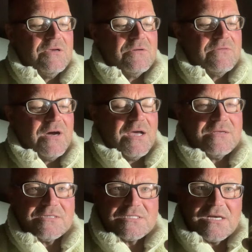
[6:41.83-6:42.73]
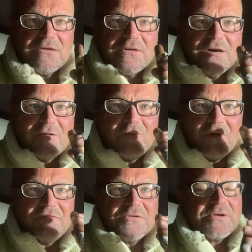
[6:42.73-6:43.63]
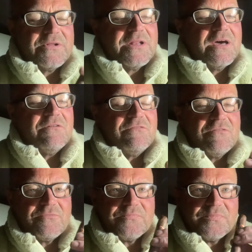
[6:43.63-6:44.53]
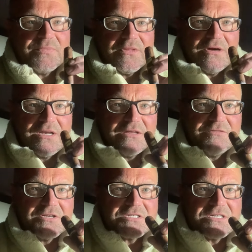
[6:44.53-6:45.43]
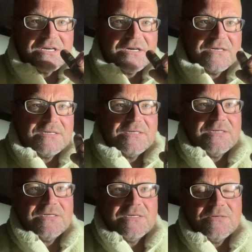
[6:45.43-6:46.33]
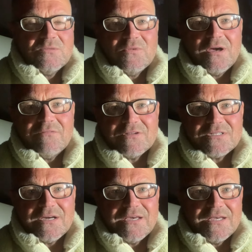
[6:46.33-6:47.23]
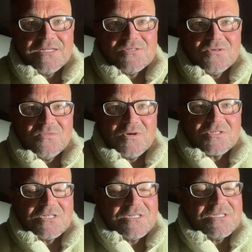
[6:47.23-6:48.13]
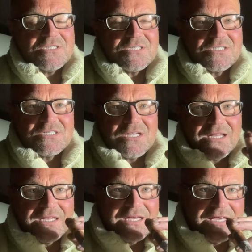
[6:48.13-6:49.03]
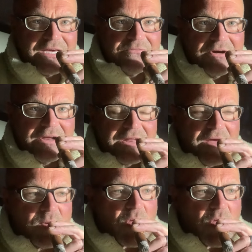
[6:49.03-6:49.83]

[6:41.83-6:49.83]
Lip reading: Right, so I've waffled on enough. I'll leave you to your whatever day it is you're watching this. It's a Sunday here right now.